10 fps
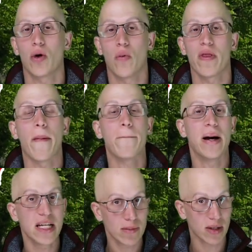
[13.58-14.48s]
So, the
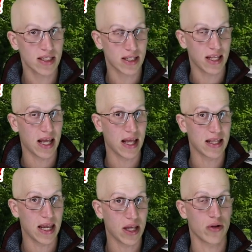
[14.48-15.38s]
best place to
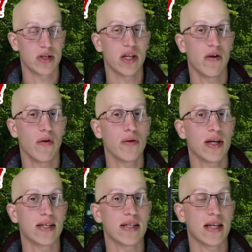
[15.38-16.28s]
take your CDL
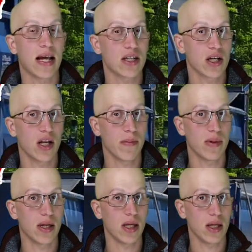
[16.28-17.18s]
road test is actually
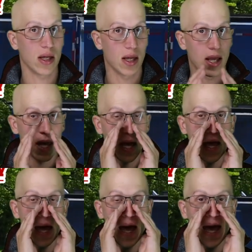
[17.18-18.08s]
going to be
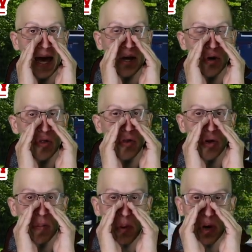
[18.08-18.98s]
at our
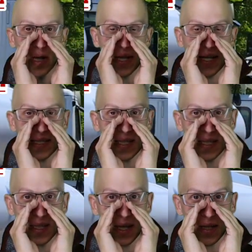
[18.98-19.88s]
third-party
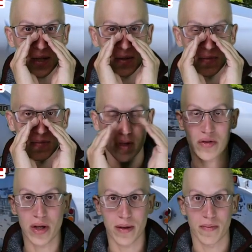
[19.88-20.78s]
testing site.
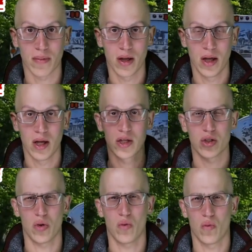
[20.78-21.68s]
That's right.
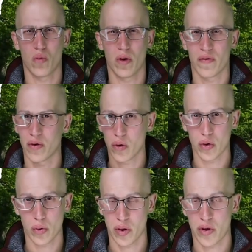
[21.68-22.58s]
So, if you
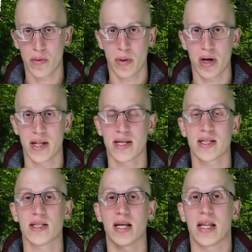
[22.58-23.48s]
don't know what a third-party
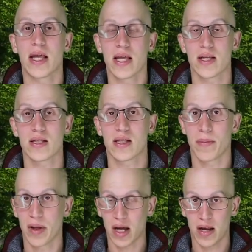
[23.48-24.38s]
testing site
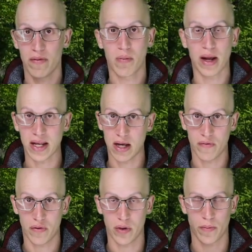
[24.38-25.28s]
is, let me kind of break it
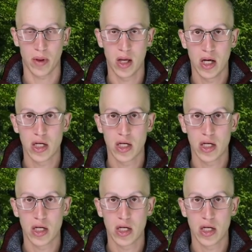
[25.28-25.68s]
down for you.